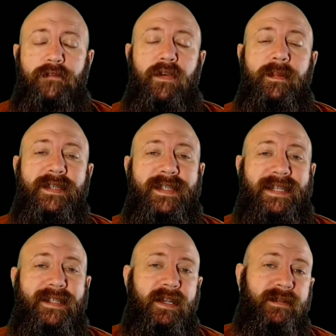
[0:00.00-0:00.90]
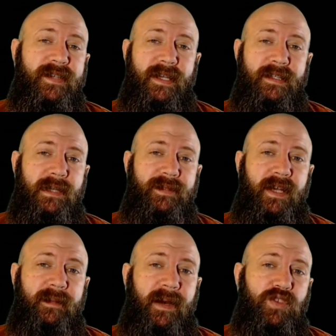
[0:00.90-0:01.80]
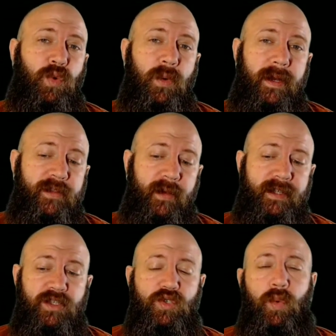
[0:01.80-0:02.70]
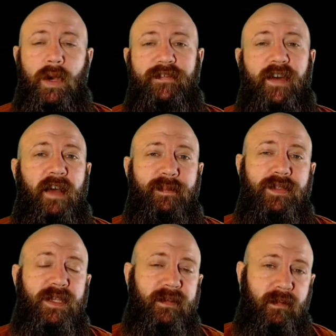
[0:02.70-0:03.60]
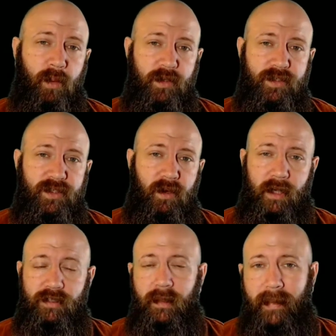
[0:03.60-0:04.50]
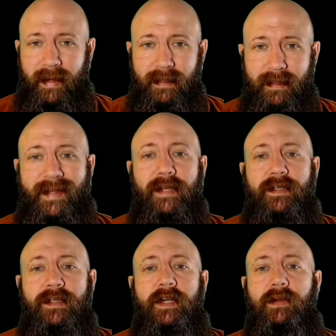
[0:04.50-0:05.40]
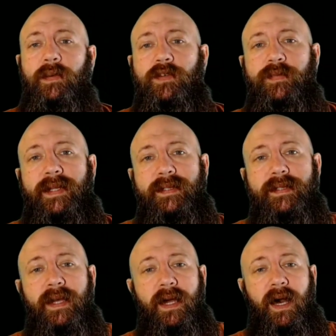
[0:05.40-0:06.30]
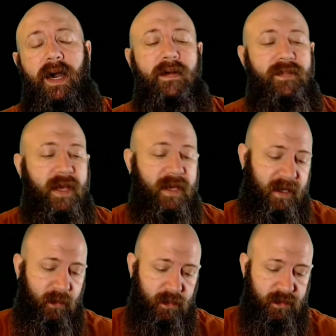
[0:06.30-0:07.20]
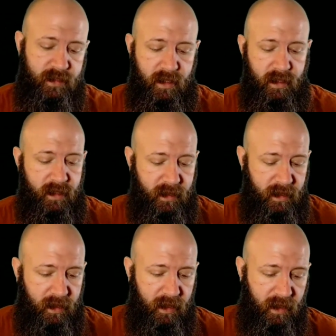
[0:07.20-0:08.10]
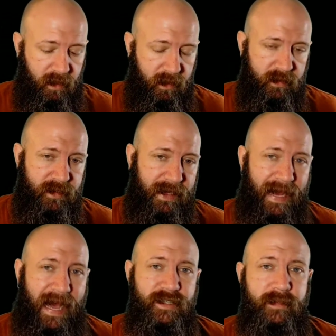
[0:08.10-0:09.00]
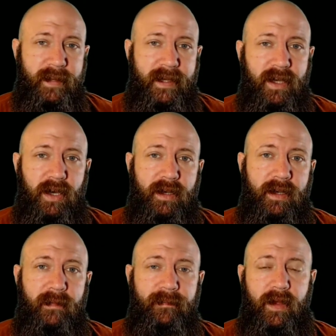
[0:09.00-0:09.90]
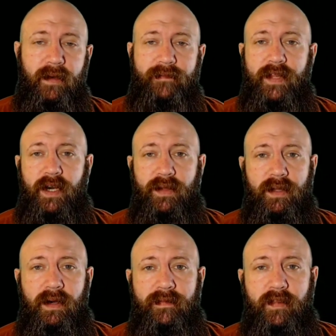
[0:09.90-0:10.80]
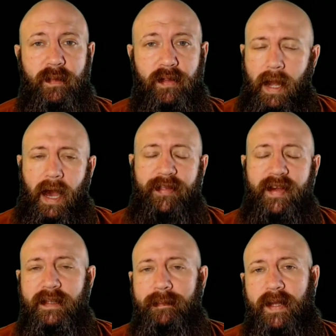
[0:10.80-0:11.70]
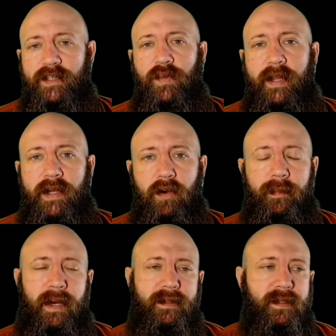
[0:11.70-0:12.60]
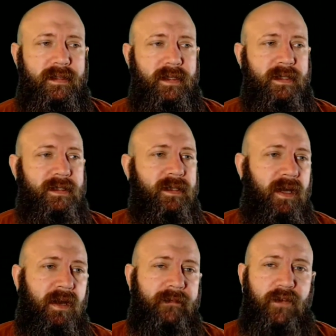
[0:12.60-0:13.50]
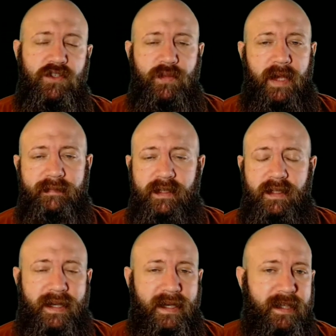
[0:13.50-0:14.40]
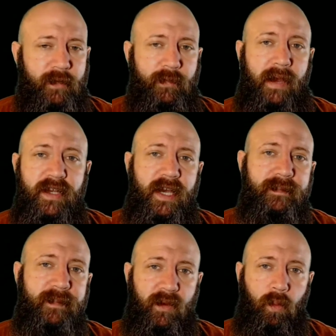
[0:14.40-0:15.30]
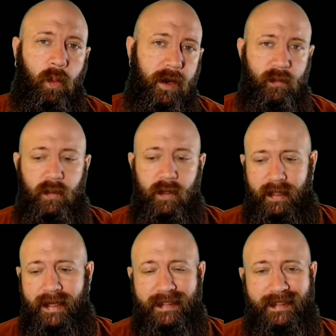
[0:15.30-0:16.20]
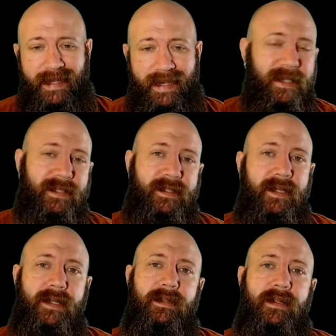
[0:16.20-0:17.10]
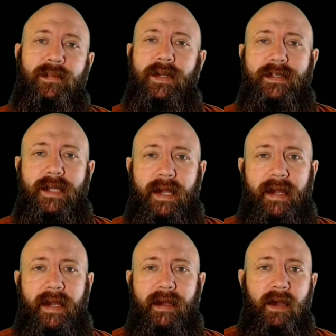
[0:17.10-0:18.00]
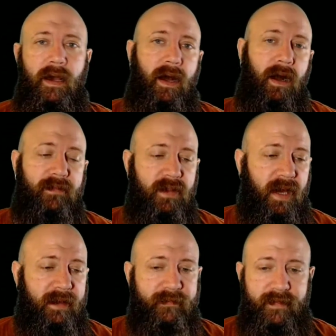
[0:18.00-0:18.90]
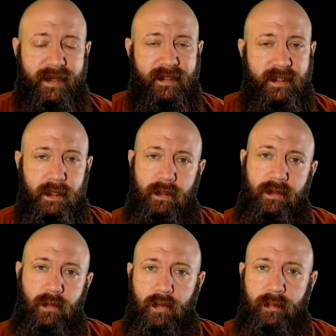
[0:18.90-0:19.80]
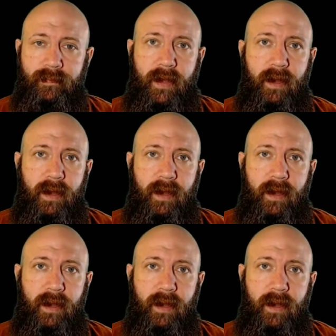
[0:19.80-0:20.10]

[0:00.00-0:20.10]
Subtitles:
From the stats that I've seen, it seems that about 23 to 25% of abortions are actually medically necessary, which means that it had to be done for the health of the mother. I think the best way to go about this is, first we have to, like I said, we have to admit what it really is. It is the deliberate taking of a life that is still in the womb.